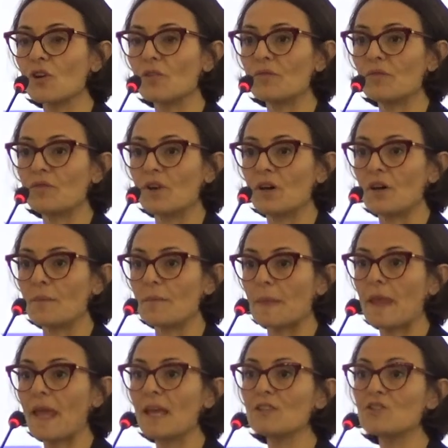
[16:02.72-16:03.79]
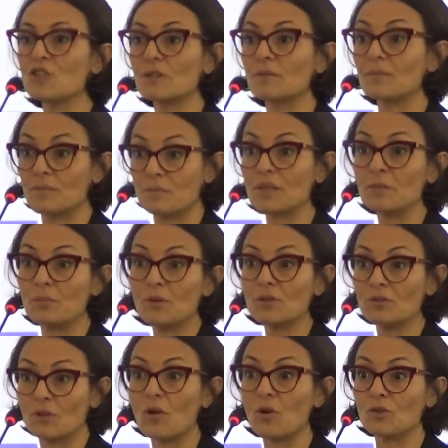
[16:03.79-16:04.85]
of um, aging
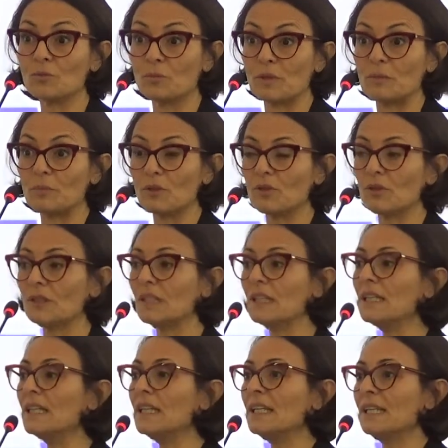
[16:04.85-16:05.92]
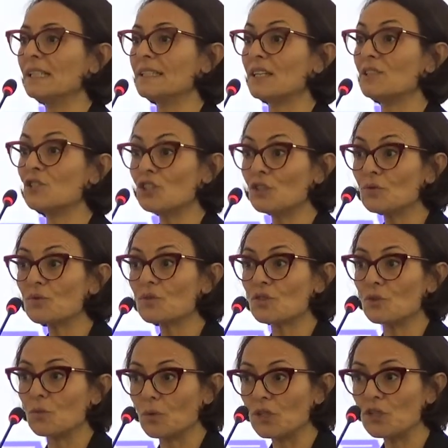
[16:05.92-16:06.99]
people, old people, that
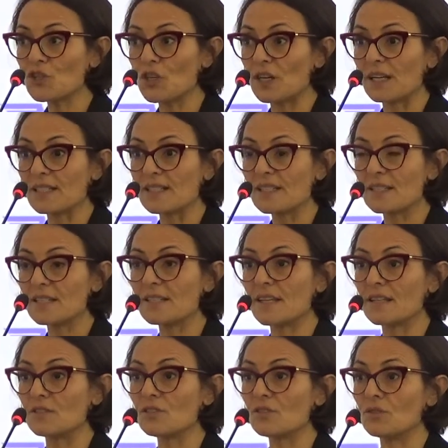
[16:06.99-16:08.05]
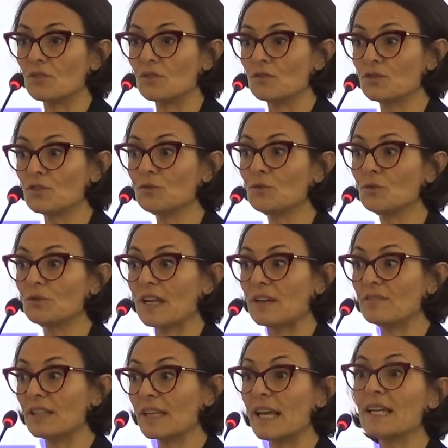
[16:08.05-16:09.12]
use the wheelchair assistance to
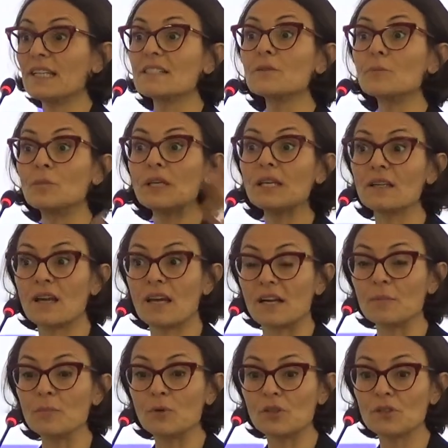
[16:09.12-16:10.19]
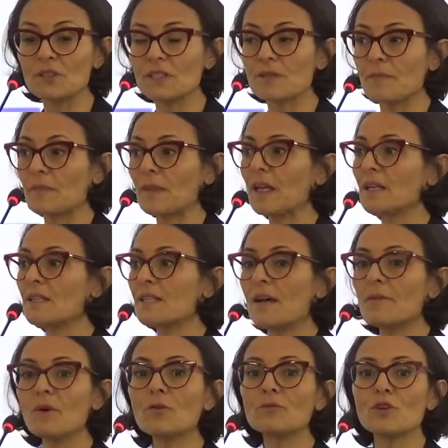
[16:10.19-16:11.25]
navigate big airports.
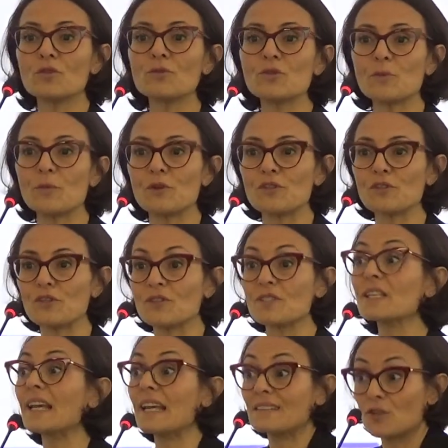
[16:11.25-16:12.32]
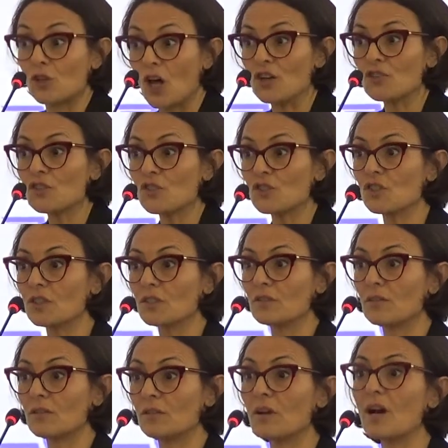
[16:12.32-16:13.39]
Some of those persons get lost
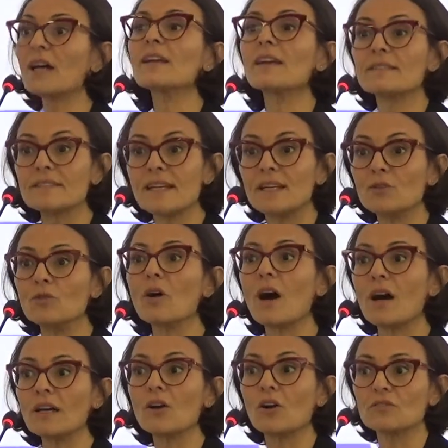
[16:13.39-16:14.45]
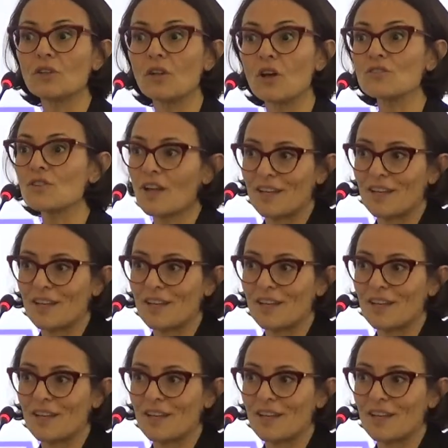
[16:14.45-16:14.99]
uh, I can tell you, I got lost,